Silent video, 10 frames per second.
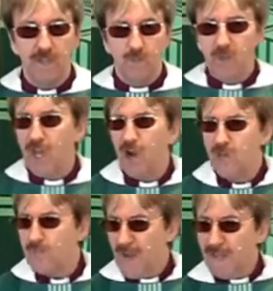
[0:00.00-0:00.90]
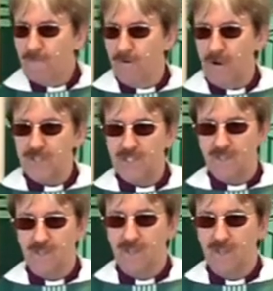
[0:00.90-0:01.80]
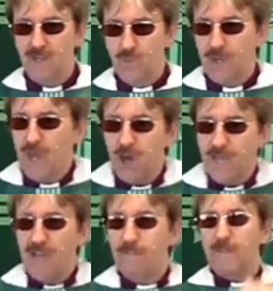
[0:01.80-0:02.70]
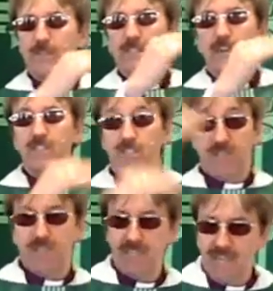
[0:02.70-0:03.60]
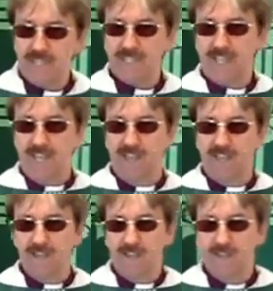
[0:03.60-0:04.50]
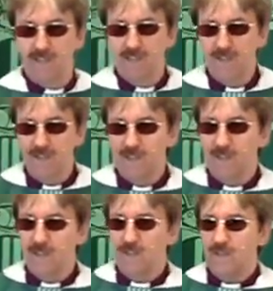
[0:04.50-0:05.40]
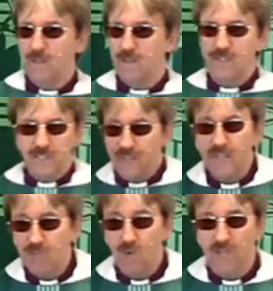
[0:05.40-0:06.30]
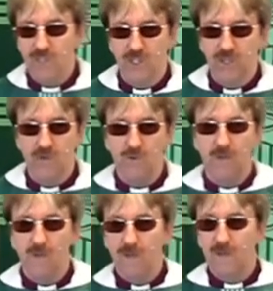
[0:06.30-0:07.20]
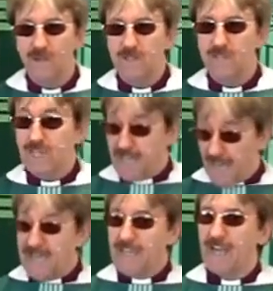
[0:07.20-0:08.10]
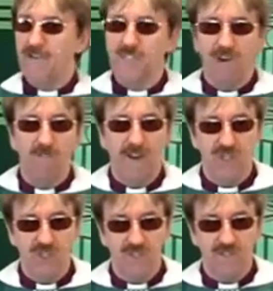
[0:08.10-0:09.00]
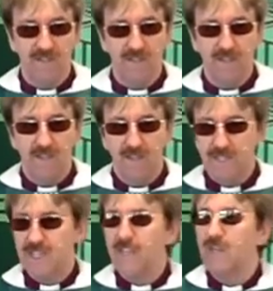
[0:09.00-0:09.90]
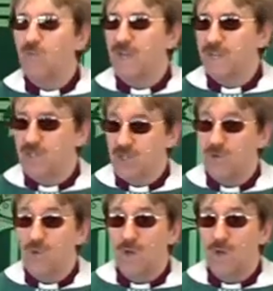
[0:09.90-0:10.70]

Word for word: we can't pay for it, we can't have the status to get us there. There's nothing we can do to gain our salvation. There's nothing we can do